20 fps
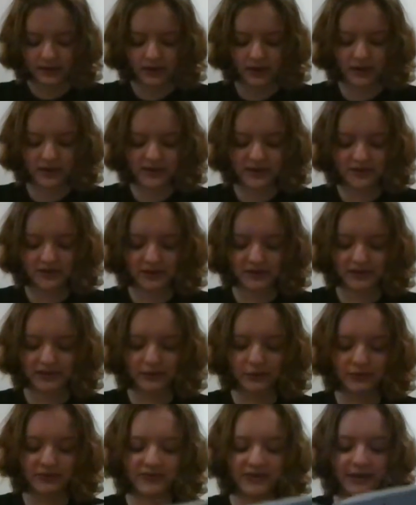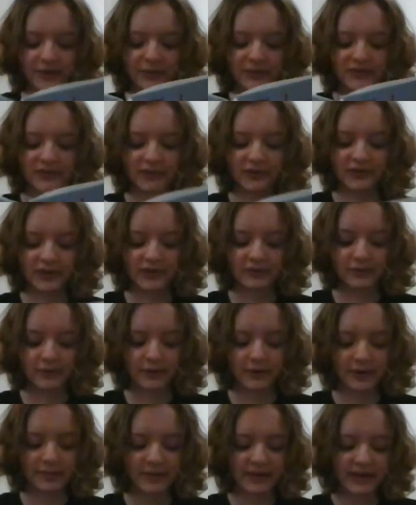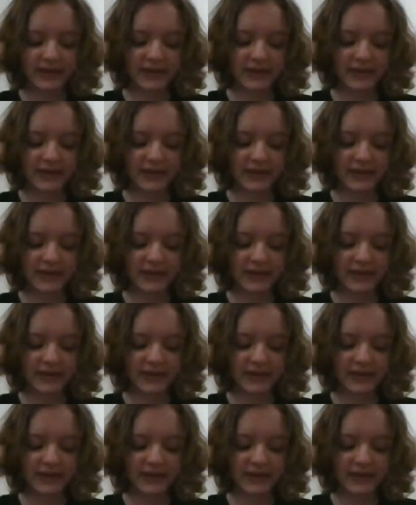All the dogs know Steig went searching for him.